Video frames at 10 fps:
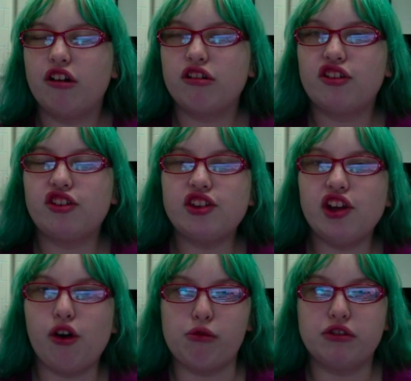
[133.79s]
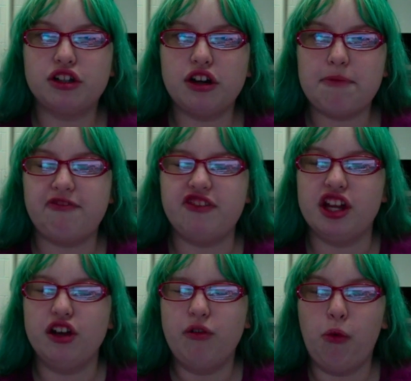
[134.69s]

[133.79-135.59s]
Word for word: are so comfy and